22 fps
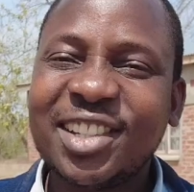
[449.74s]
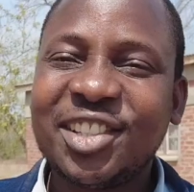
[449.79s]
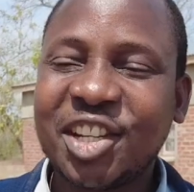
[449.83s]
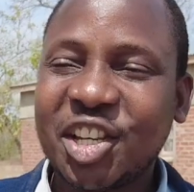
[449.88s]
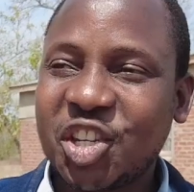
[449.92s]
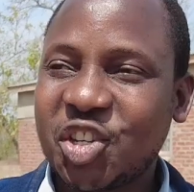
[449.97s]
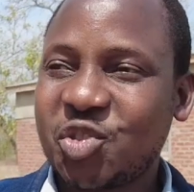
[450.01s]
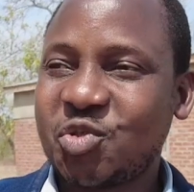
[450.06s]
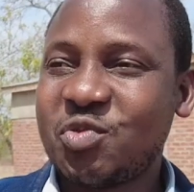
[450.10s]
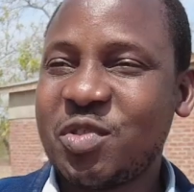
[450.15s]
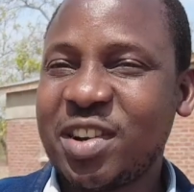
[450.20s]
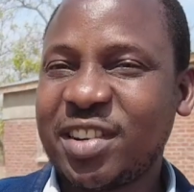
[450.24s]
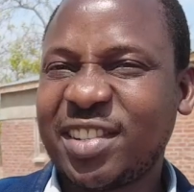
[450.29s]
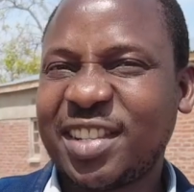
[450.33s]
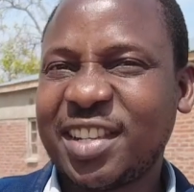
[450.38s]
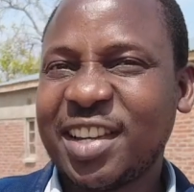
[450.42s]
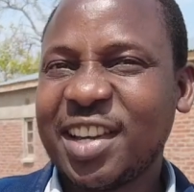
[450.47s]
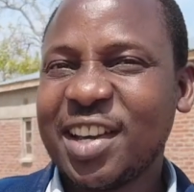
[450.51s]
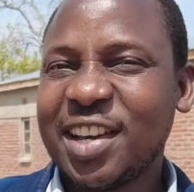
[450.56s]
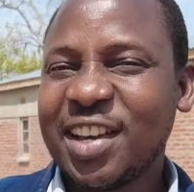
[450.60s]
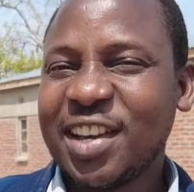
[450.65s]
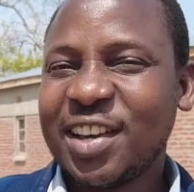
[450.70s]
district,
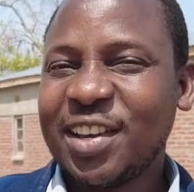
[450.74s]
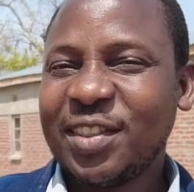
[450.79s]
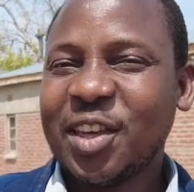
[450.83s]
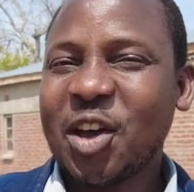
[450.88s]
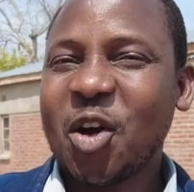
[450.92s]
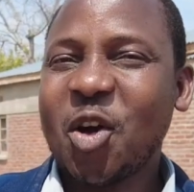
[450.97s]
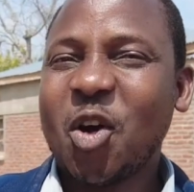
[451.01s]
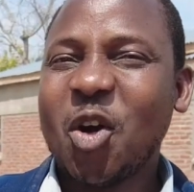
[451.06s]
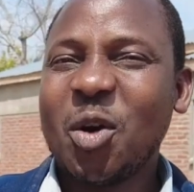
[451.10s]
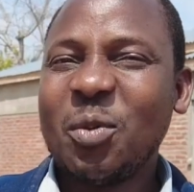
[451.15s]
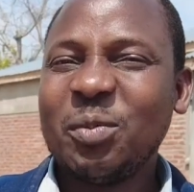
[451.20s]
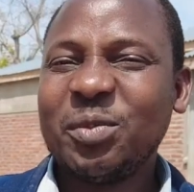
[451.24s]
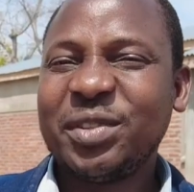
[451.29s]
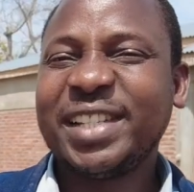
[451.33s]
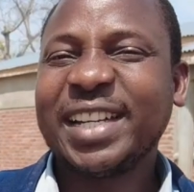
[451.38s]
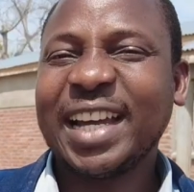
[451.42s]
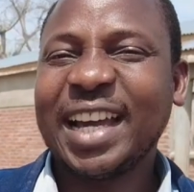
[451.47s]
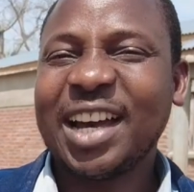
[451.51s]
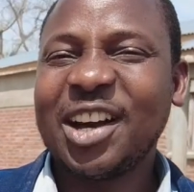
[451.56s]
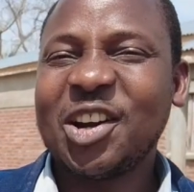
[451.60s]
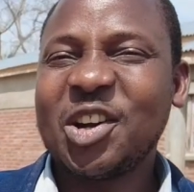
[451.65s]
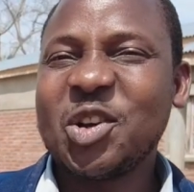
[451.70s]
the
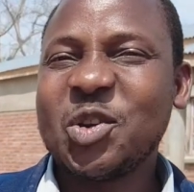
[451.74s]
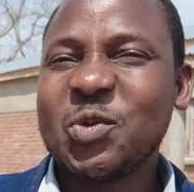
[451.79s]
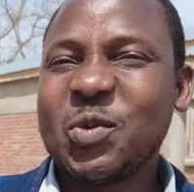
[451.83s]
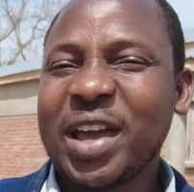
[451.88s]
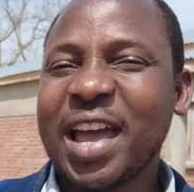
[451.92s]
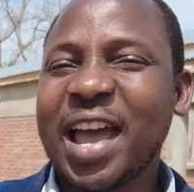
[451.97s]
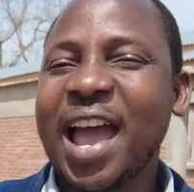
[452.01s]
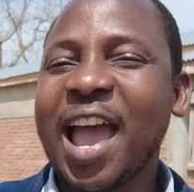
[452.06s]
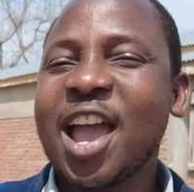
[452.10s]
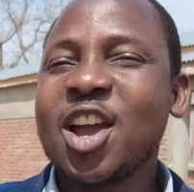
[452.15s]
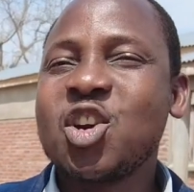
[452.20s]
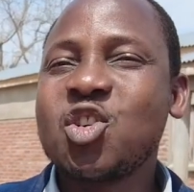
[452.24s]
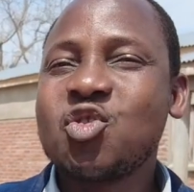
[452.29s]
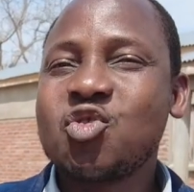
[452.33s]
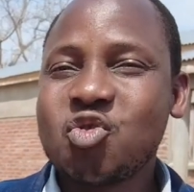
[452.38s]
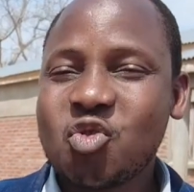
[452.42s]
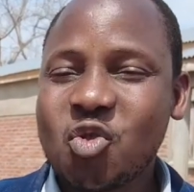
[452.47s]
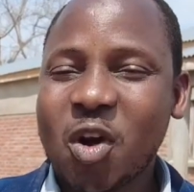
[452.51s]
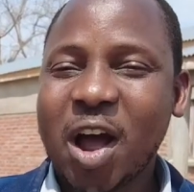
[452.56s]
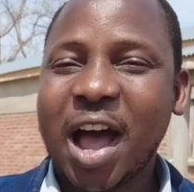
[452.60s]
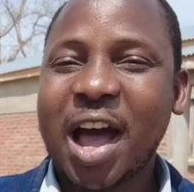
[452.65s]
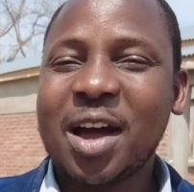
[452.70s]
hometown where I
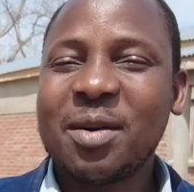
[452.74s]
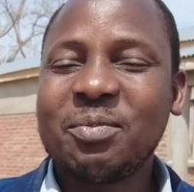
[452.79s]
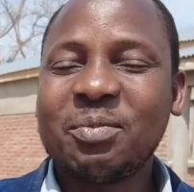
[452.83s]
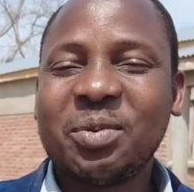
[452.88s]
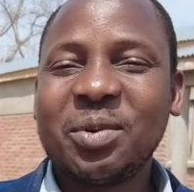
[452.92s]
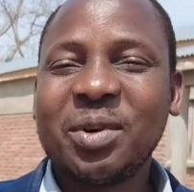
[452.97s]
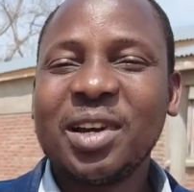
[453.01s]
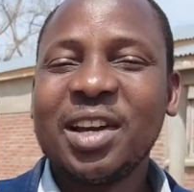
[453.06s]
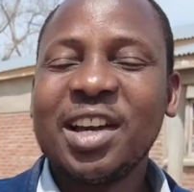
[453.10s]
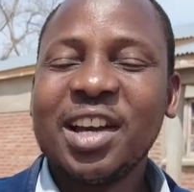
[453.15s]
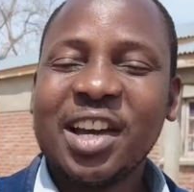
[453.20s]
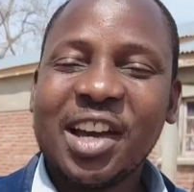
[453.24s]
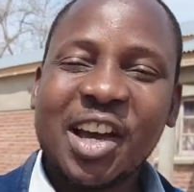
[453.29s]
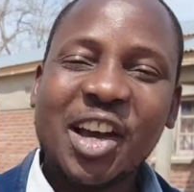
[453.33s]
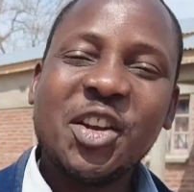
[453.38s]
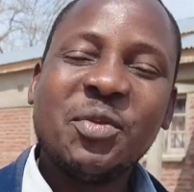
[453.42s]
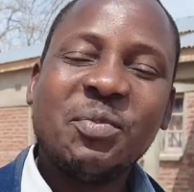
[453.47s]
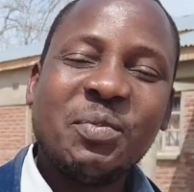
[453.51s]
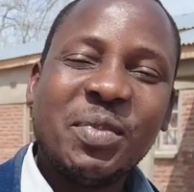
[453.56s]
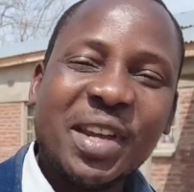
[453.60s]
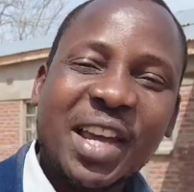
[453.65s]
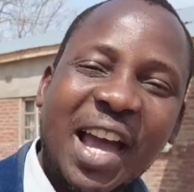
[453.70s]
grew up,
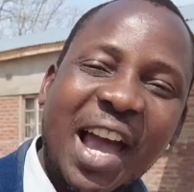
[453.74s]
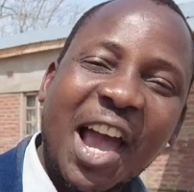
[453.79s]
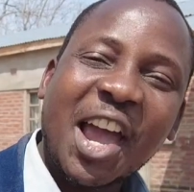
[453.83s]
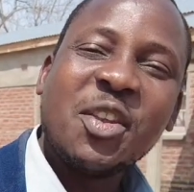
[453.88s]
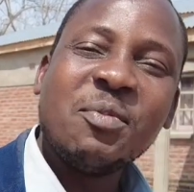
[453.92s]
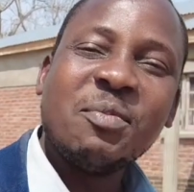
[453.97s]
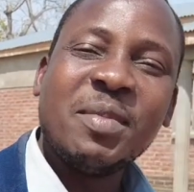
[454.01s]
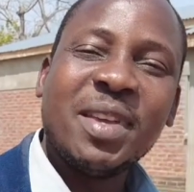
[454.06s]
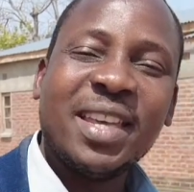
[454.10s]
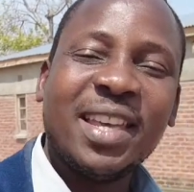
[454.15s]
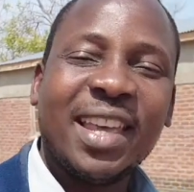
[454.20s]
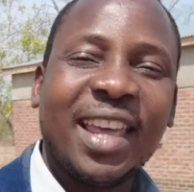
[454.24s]
and behind me